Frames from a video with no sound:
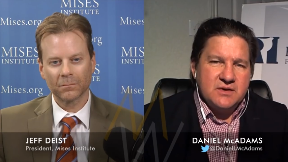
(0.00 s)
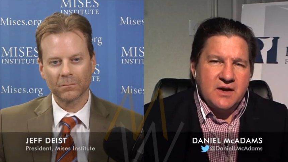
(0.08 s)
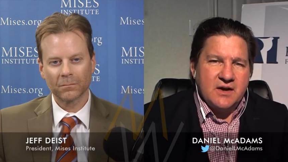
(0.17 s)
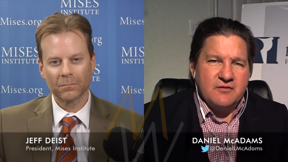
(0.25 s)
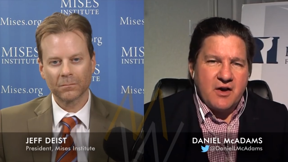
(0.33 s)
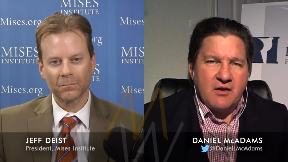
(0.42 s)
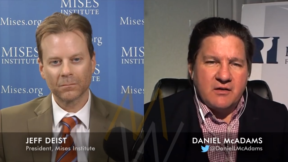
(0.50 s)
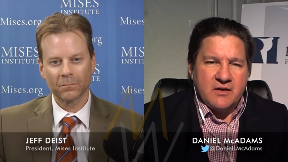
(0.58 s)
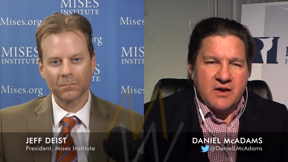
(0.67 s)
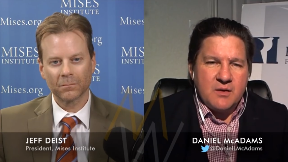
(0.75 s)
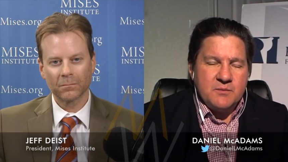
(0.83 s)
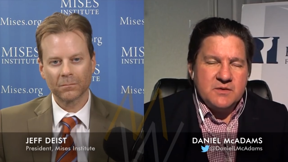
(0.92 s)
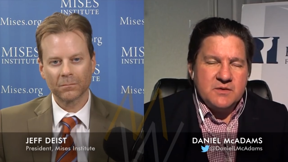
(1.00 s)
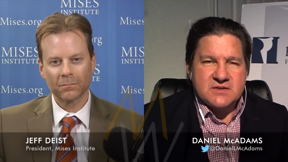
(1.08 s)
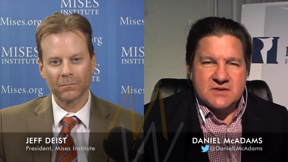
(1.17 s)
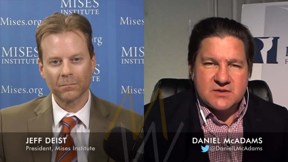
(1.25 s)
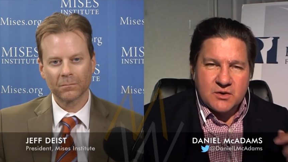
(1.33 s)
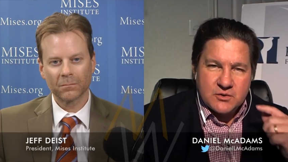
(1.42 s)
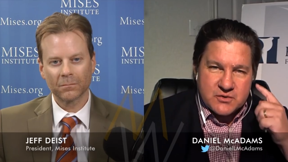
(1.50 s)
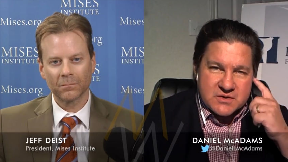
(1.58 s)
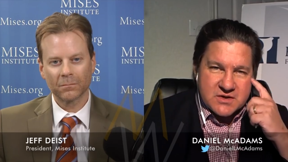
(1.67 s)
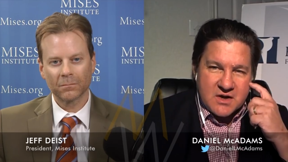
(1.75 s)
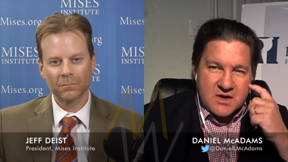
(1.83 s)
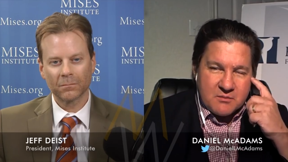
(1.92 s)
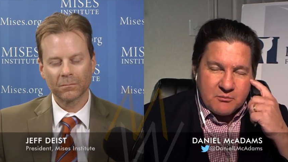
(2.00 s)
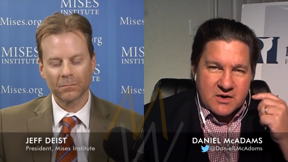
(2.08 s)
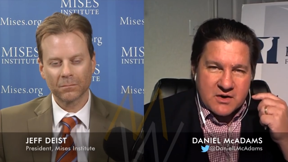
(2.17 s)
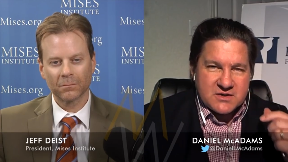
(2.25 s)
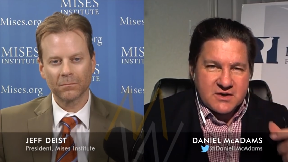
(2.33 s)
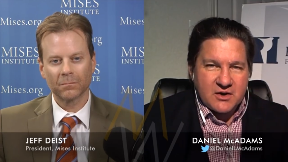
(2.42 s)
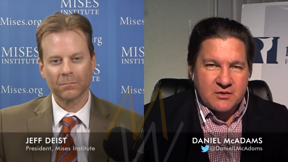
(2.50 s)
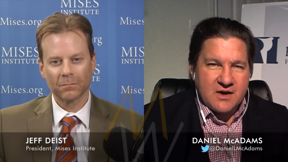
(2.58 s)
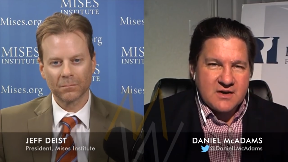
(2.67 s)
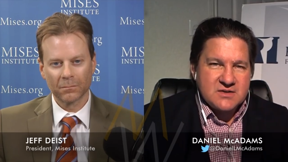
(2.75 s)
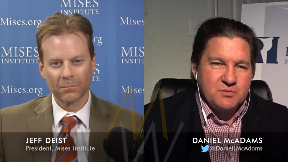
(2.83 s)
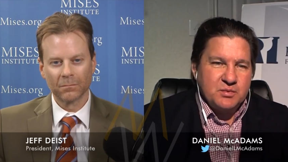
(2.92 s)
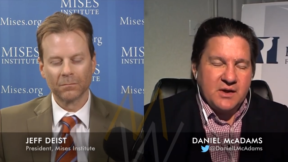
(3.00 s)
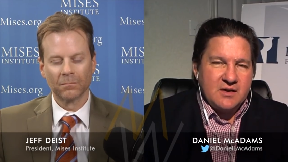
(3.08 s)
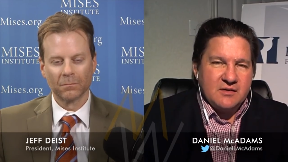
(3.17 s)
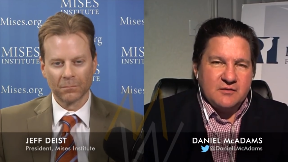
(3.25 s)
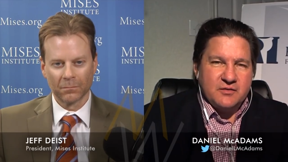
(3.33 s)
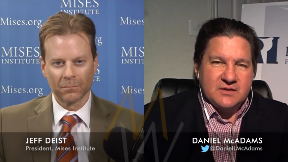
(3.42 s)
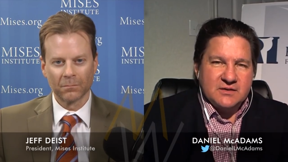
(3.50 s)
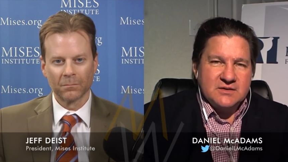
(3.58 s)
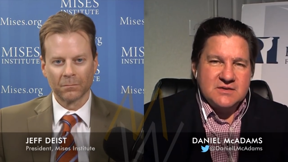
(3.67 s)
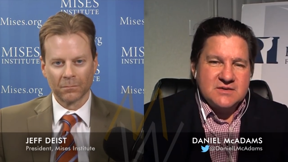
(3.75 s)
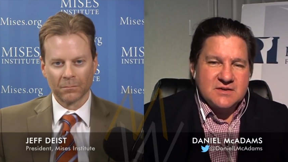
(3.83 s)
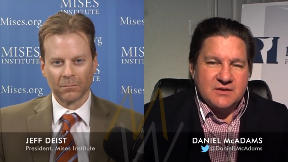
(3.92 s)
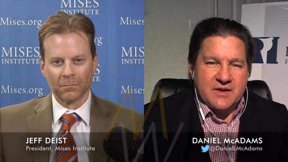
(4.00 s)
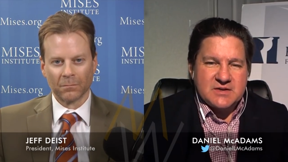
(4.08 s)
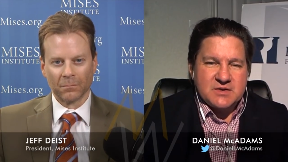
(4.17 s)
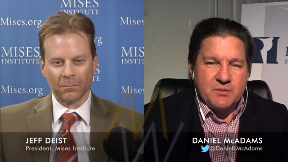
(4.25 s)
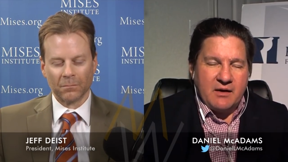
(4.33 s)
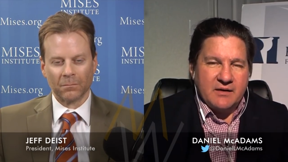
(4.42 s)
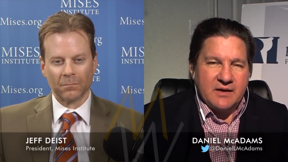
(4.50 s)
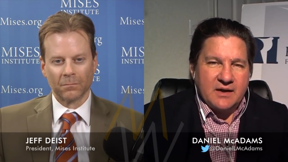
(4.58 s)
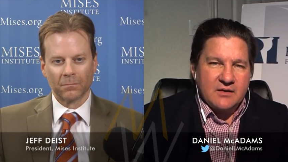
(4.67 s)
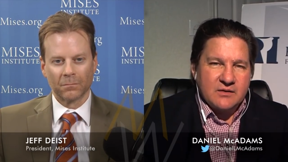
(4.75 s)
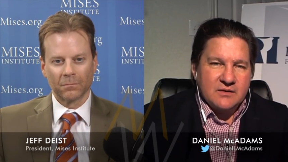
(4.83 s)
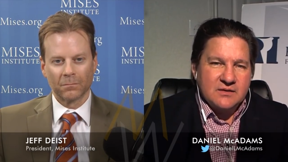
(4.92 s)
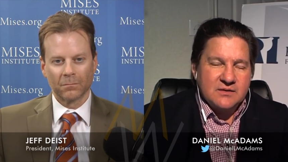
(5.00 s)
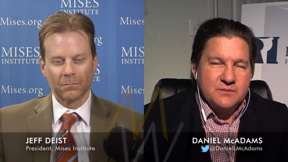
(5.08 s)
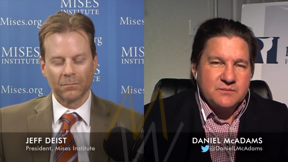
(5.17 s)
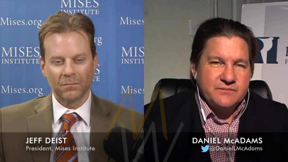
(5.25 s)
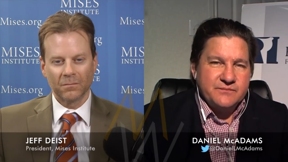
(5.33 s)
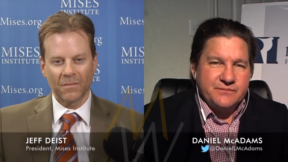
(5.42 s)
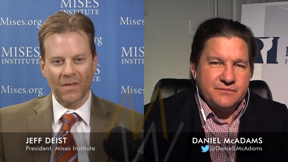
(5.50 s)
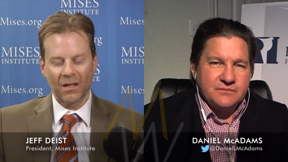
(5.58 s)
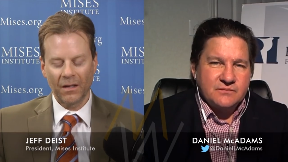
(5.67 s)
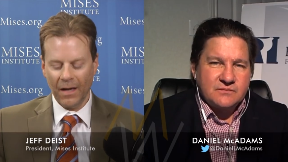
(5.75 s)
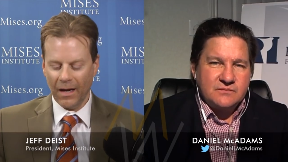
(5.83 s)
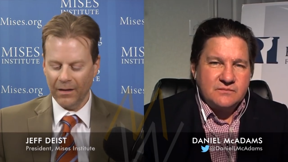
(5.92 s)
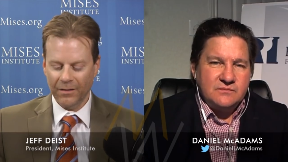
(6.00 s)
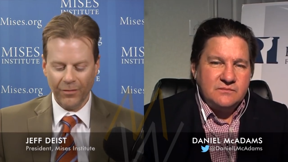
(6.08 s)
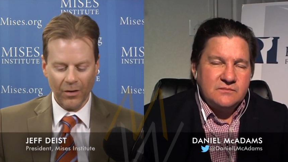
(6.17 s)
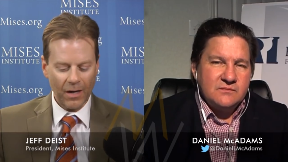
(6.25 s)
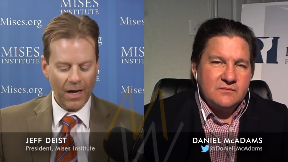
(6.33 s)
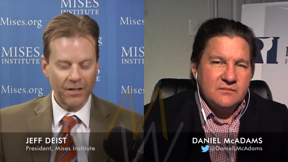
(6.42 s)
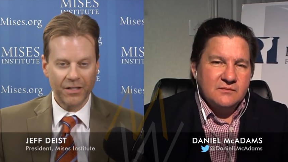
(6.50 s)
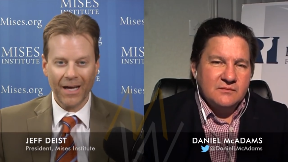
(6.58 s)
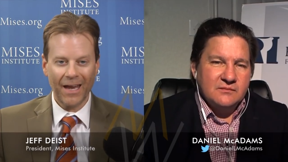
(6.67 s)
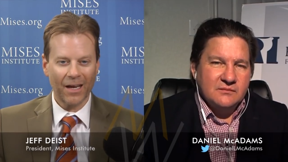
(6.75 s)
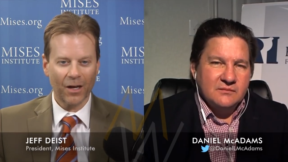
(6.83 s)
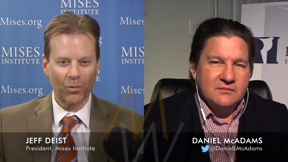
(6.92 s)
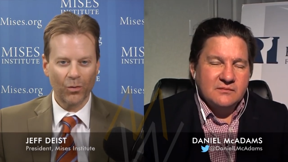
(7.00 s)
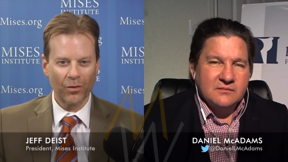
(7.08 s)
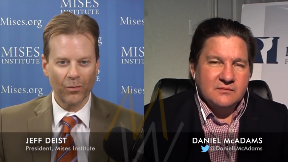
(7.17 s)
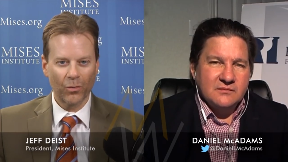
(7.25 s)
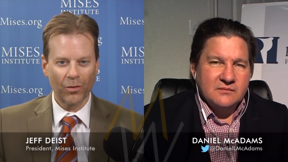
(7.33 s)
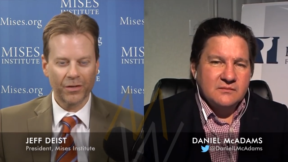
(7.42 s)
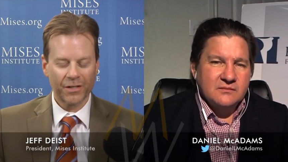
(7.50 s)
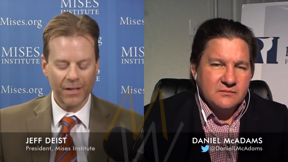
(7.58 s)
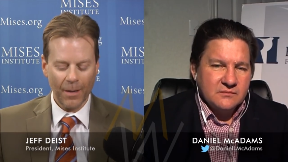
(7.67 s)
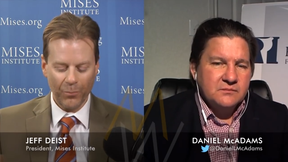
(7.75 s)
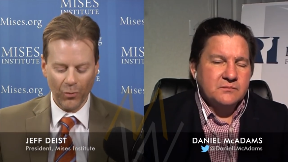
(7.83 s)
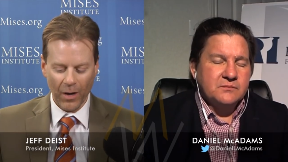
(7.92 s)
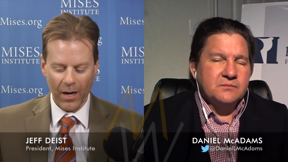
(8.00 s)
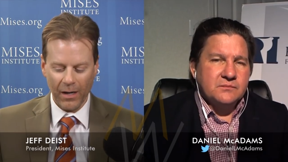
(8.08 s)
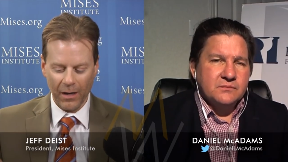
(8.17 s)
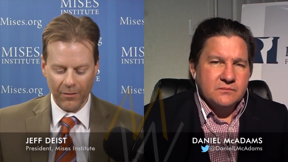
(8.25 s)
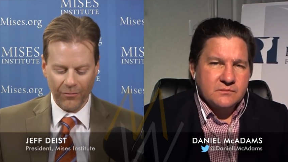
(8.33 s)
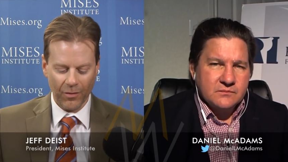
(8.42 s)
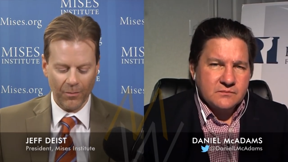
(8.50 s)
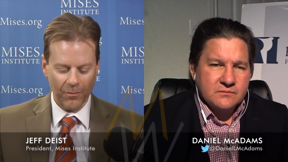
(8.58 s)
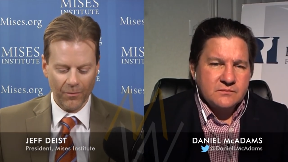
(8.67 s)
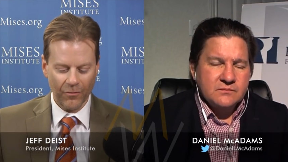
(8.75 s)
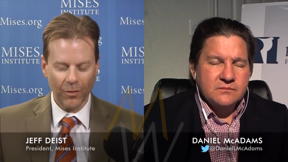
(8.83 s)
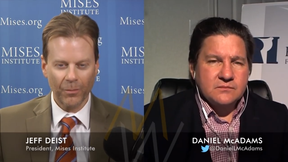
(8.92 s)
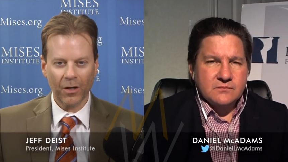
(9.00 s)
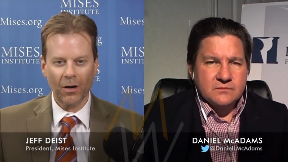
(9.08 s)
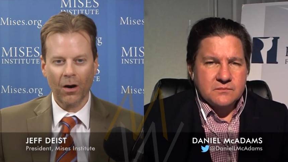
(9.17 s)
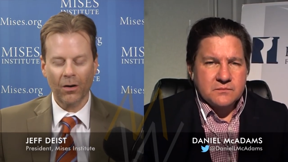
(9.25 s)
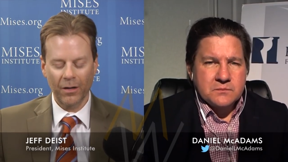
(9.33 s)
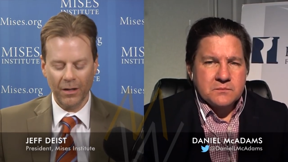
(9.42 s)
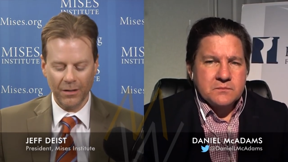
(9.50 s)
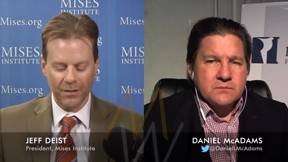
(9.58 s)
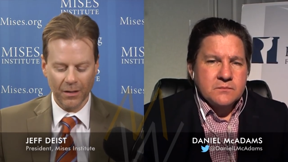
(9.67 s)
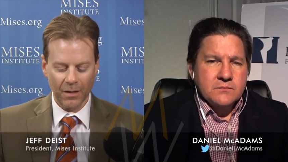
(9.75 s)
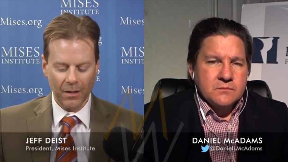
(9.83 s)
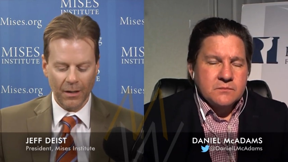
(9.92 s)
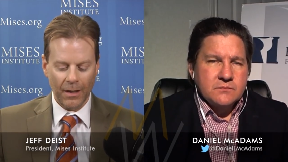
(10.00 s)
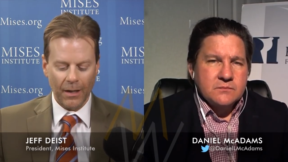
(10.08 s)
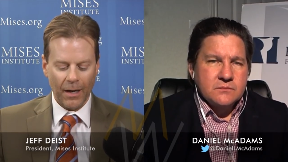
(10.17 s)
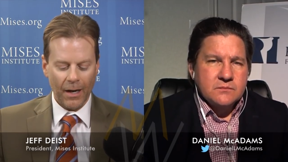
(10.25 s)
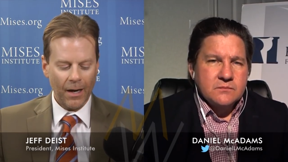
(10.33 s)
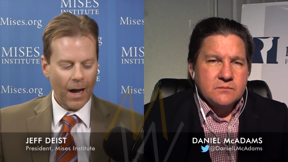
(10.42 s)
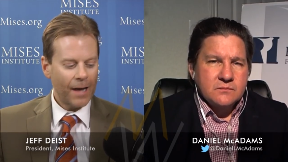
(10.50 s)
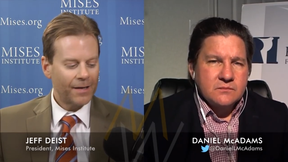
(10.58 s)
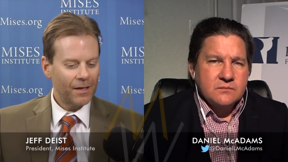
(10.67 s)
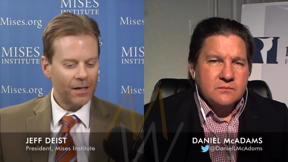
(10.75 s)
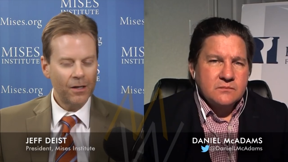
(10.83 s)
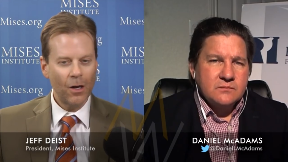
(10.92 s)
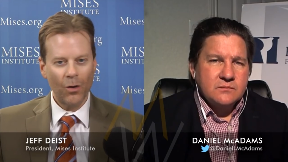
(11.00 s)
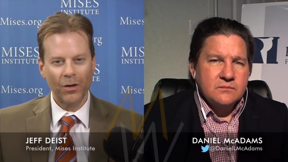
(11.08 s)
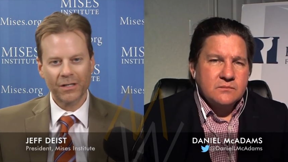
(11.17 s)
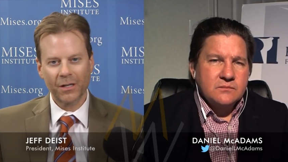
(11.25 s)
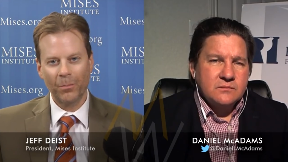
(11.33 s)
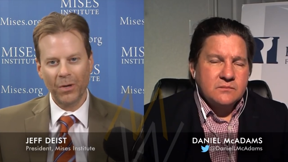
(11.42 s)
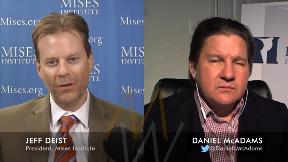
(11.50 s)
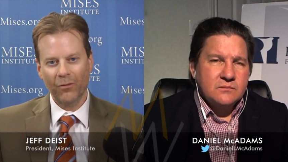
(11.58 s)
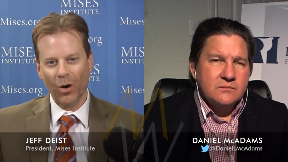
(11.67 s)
Speaker 1: an NFL game and you see soldiers marching across the playing field. So that's about it, I think.
Speaker 2: Yeah, it's very hygienic. We're separated from the carnage. I did notice a bit of